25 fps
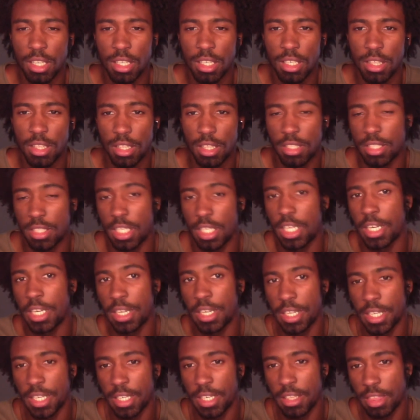this
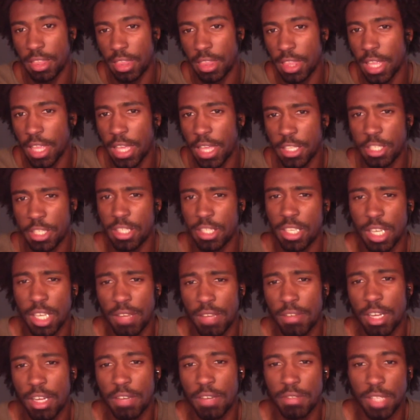area that you're
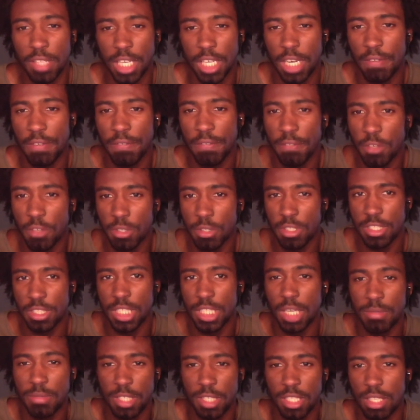of life or a
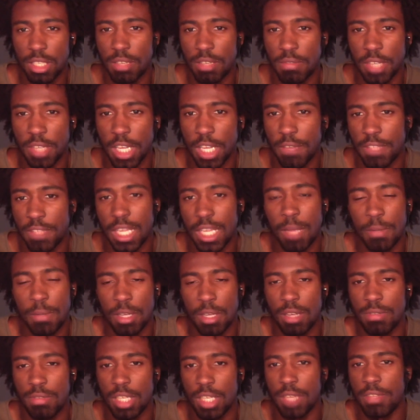subject of life, topic
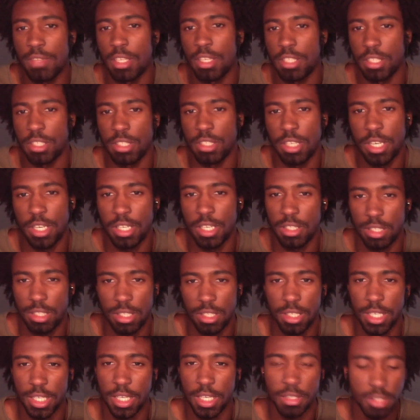of life that you're trying to
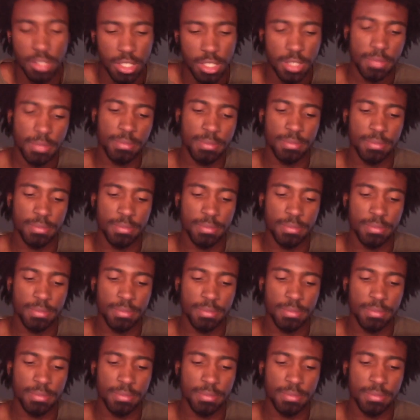encounter